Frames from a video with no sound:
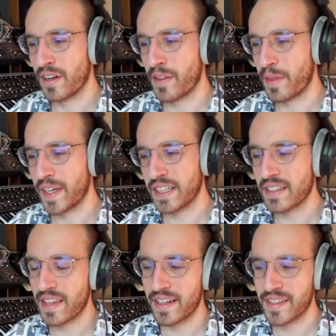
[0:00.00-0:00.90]
think
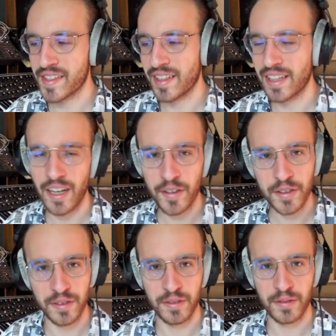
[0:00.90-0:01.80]
that is
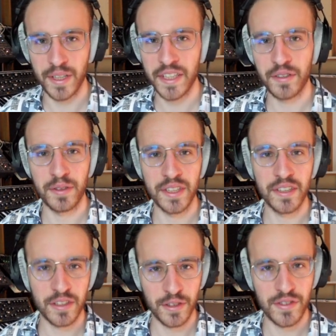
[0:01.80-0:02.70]
louder, right? Your
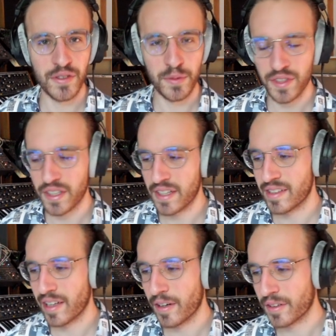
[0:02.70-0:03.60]
ear consumes it as
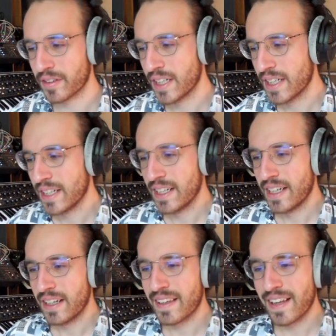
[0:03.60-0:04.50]
louder.
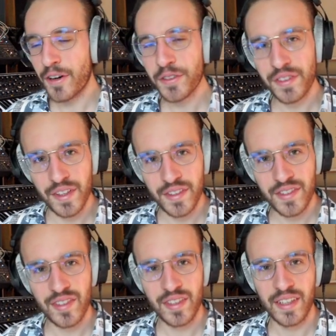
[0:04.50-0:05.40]

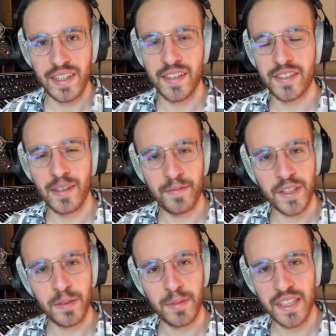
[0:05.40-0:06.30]
Loudness is something
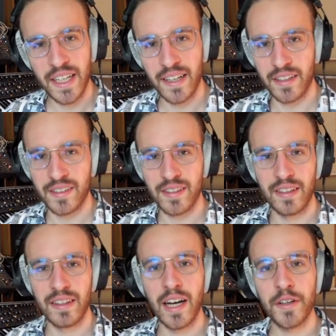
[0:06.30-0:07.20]
completely else.
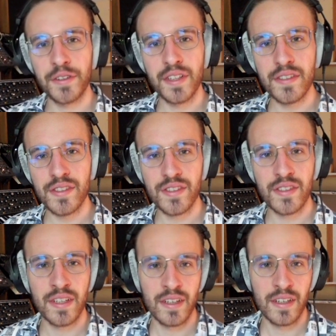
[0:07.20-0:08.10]
Loudness,
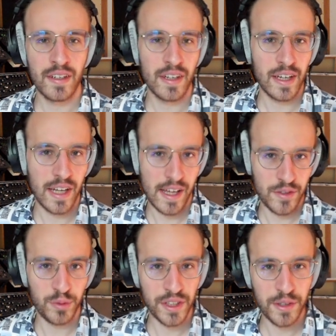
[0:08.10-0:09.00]
as
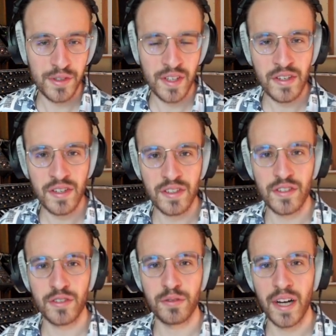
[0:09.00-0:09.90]
we use it,
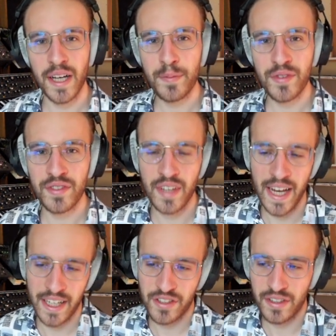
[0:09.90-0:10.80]
describes
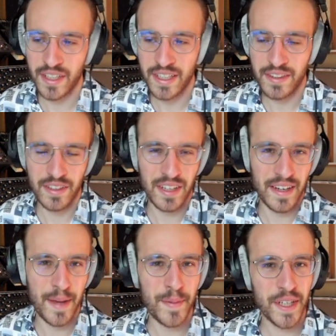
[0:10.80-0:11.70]
actually the
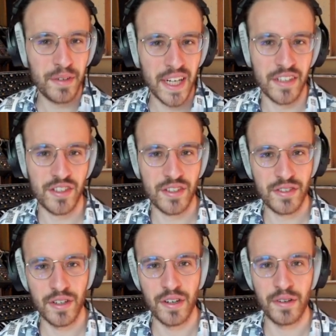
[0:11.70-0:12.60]
dynamic range.
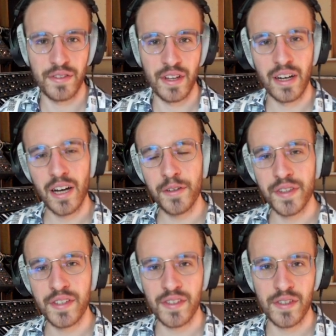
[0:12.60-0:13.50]
So the
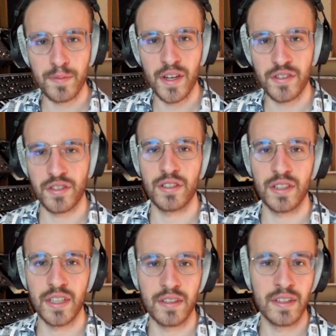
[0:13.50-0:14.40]
loudness is measured
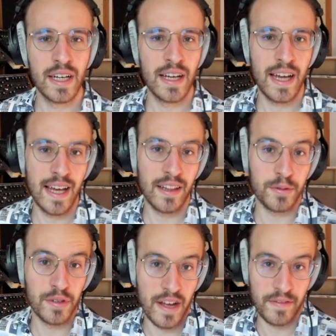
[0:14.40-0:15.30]
in
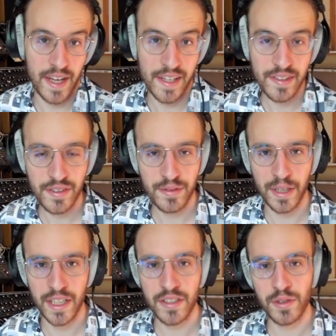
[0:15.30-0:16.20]
LUFS,
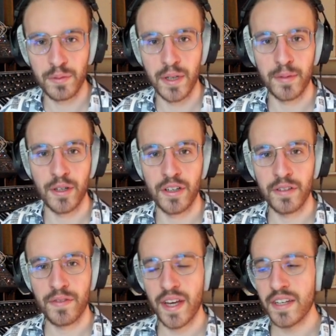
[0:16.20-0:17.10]
right? You maybe heard
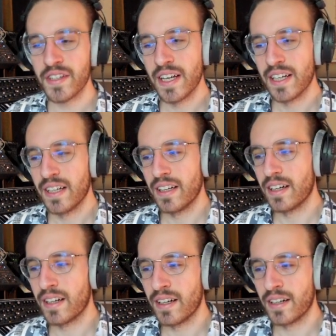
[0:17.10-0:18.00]
of that.
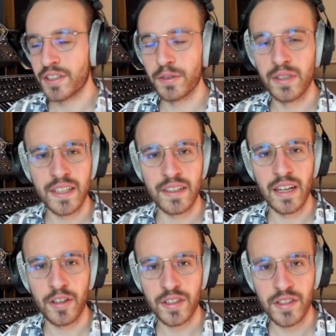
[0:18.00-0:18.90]
Lean
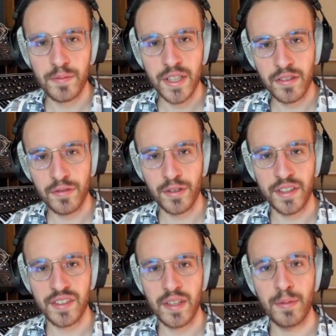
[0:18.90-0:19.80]
Loudness Meter, for
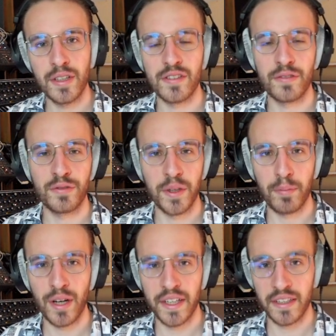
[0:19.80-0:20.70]
example, is a free
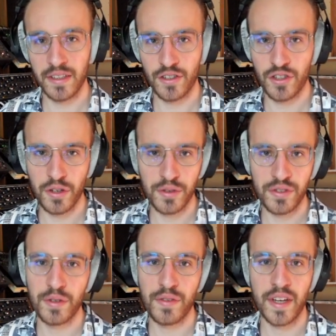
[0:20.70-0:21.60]
plugin that shows
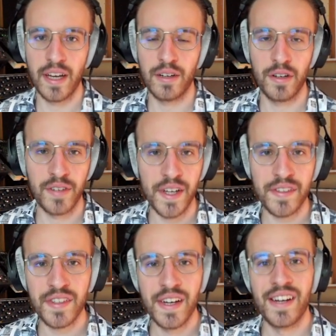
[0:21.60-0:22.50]
you the
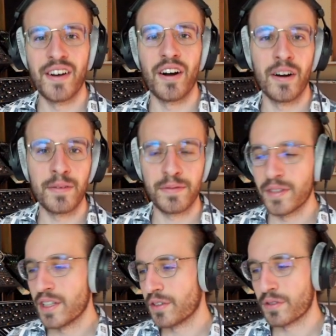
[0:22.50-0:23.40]
LUFS of
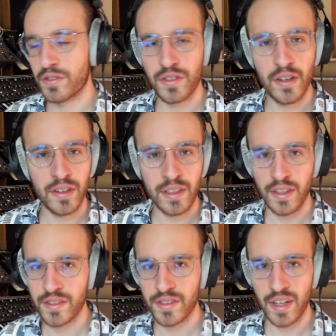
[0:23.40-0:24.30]
your song, a
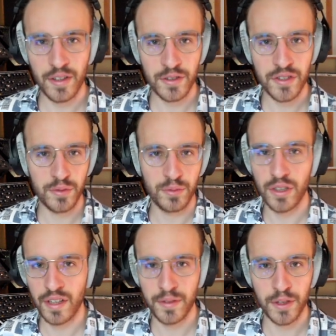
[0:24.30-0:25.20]
sound,
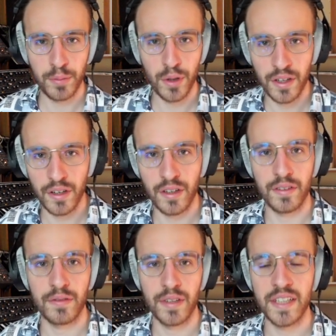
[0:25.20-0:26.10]
whatever you put it on,
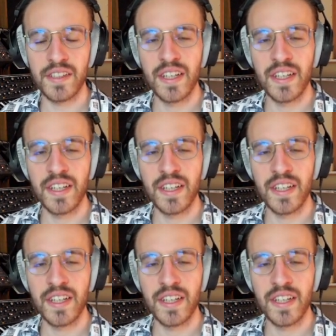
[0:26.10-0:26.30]
right?